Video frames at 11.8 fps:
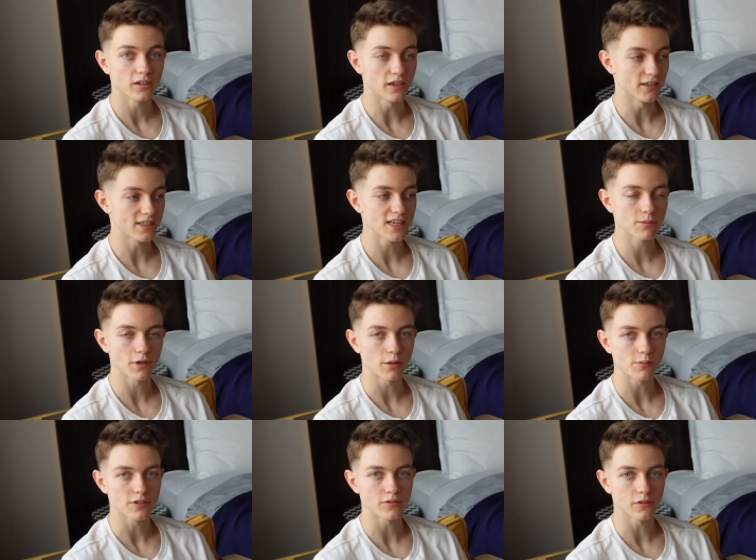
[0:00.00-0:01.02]
yeah, the team
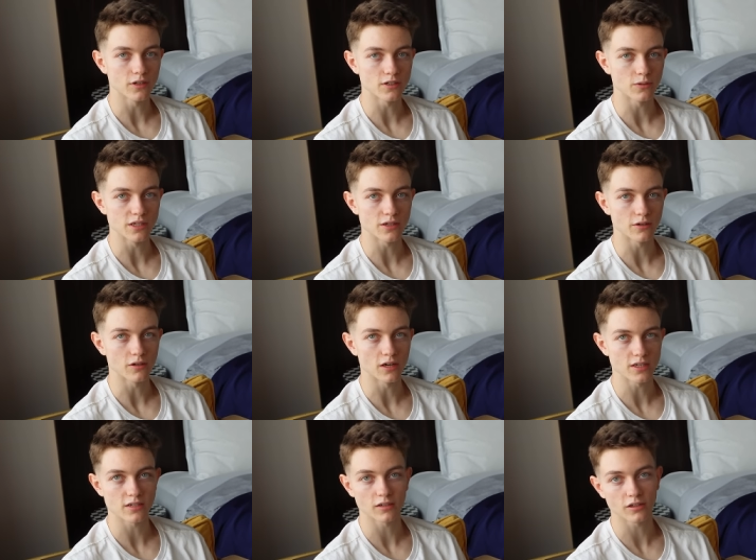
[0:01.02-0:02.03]
atmosphere is always so
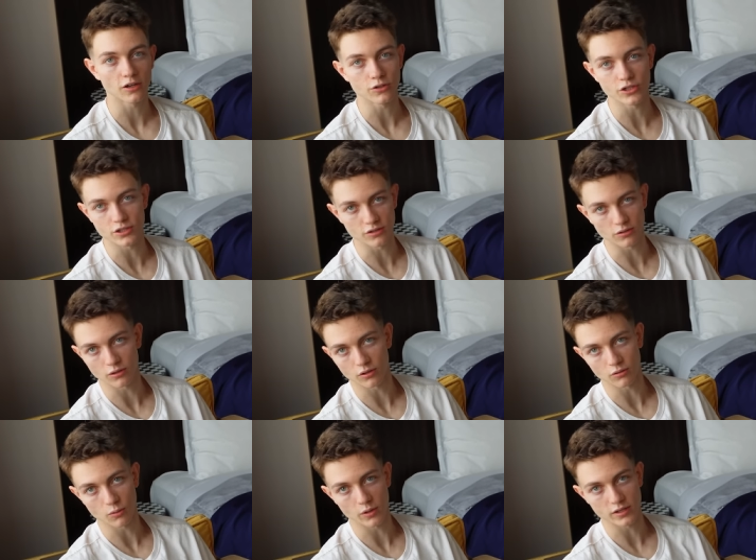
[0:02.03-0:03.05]
nice and the coaches are,
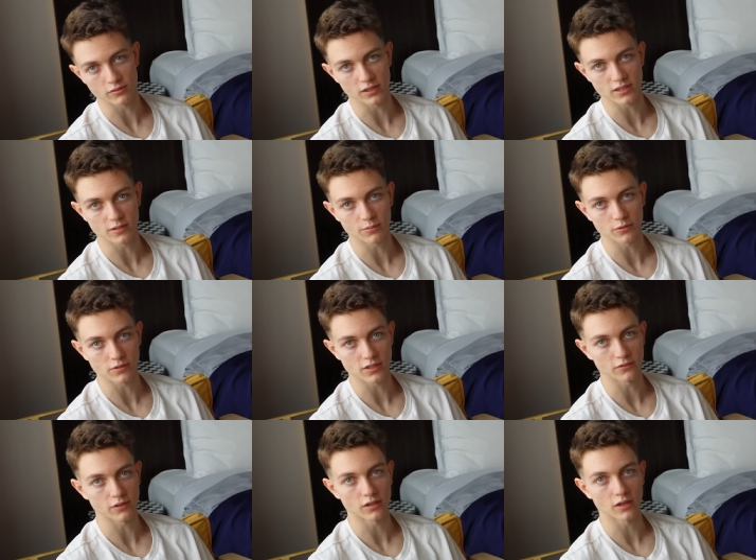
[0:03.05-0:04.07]
are always really
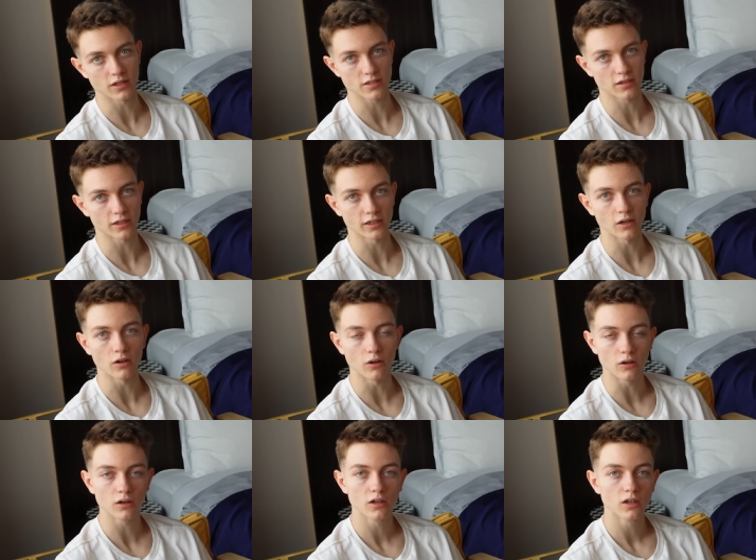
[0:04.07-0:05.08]
supportive and nice and I get
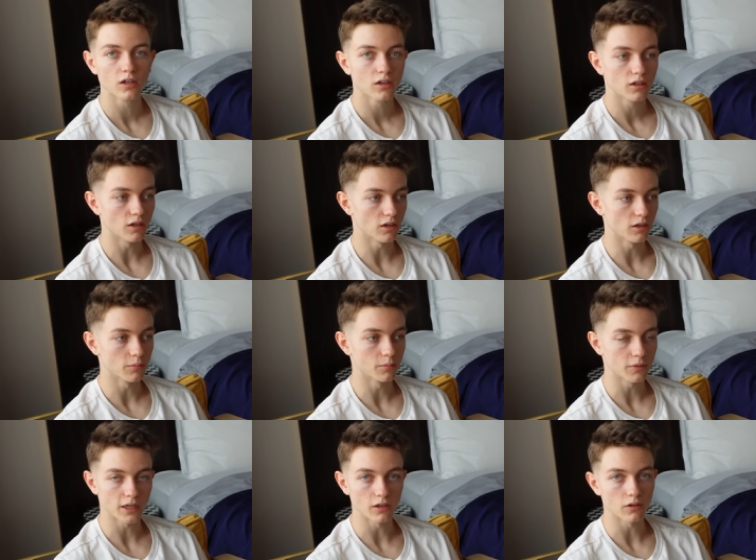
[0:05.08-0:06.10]
along, um,
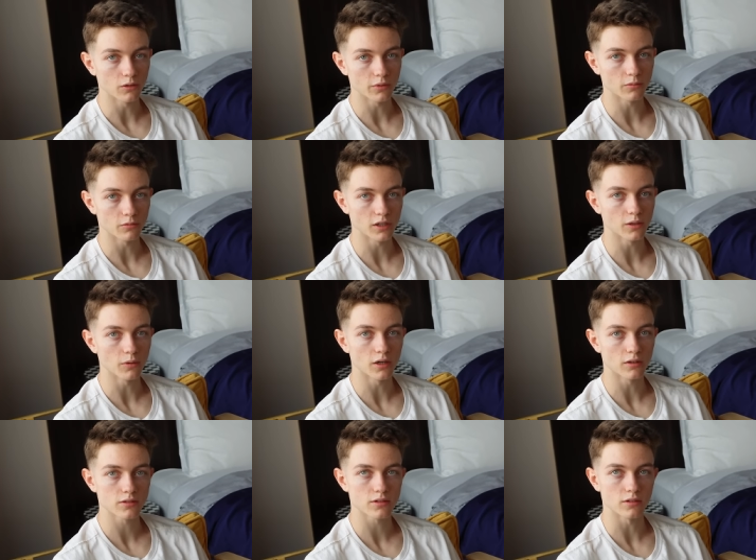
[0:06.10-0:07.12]
get along with them really
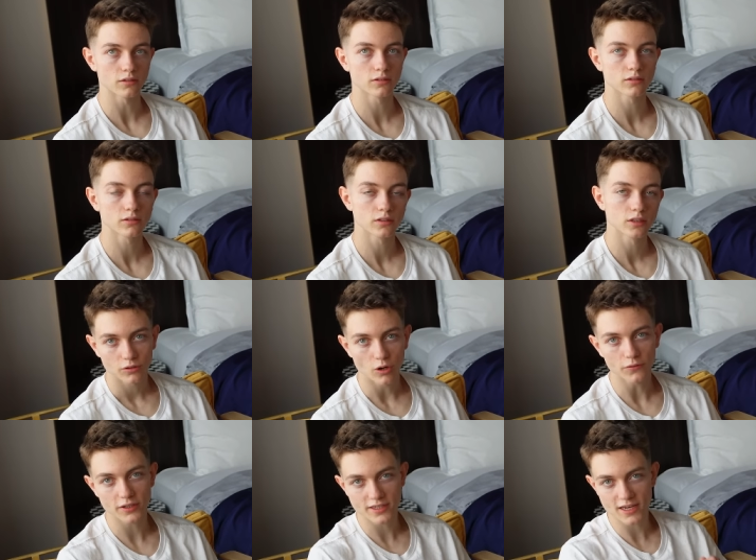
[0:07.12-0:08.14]
well. So
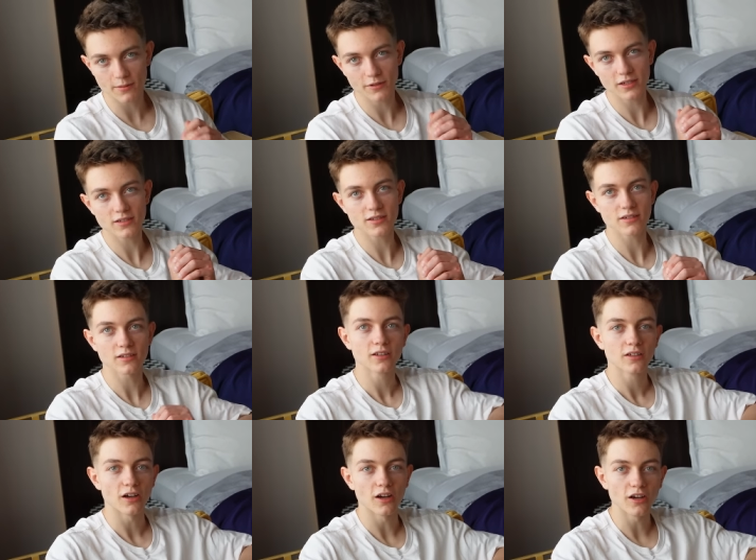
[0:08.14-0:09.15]
off the semis,
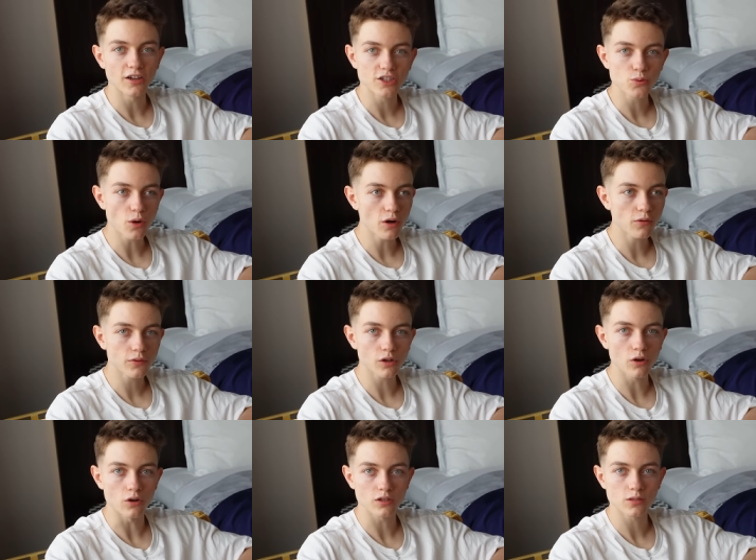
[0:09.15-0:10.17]
uh, 12
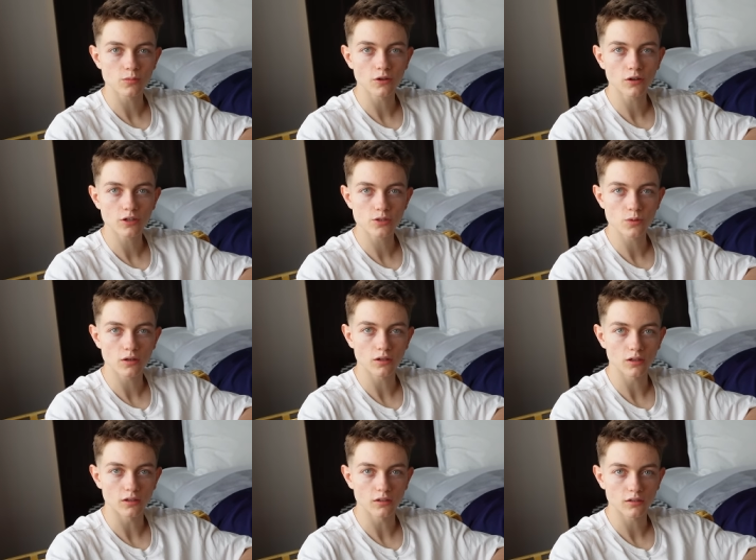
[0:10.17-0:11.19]
o'clock tomorrow,
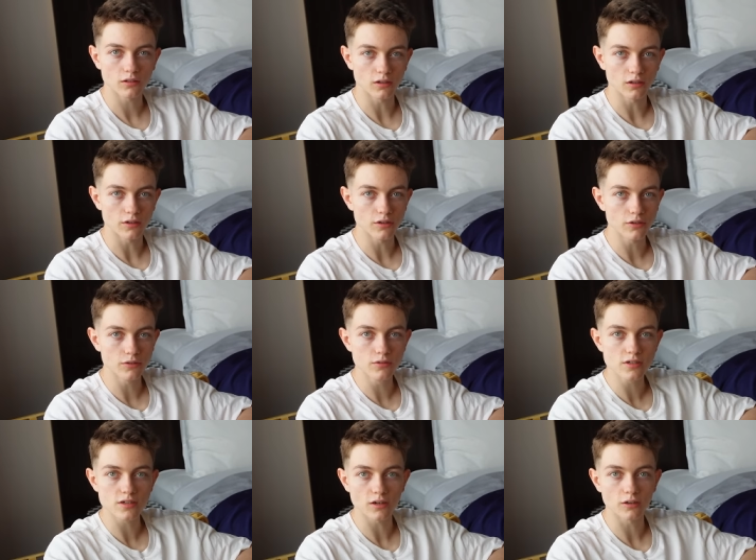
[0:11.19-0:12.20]
12, uh,
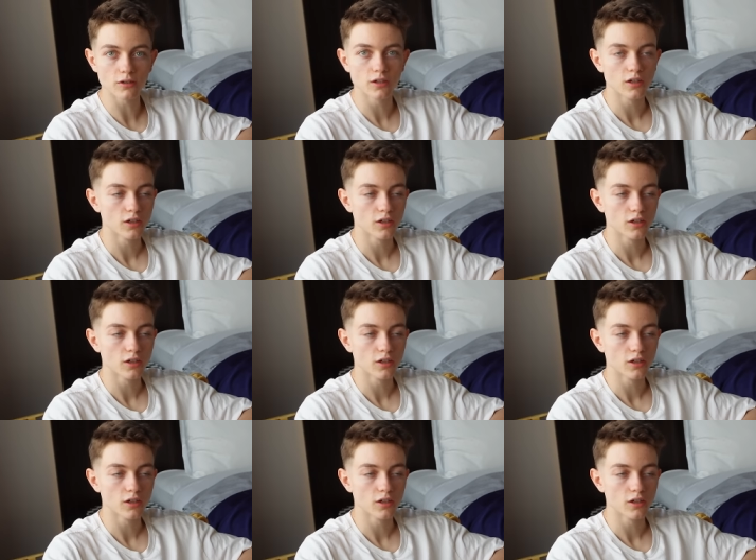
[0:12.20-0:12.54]
noon. So